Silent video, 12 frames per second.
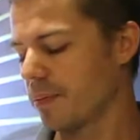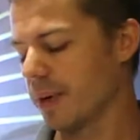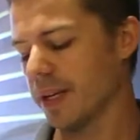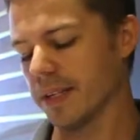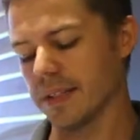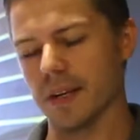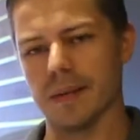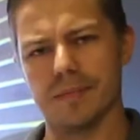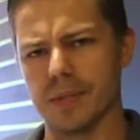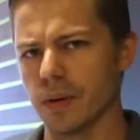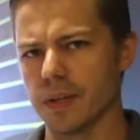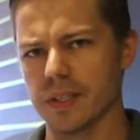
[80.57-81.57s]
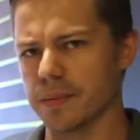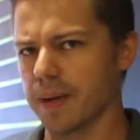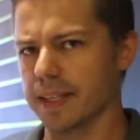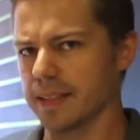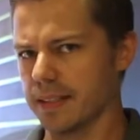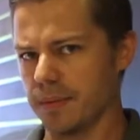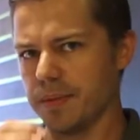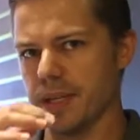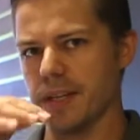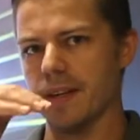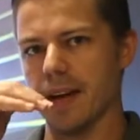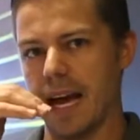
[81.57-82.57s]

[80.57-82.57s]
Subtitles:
but don't expect it to be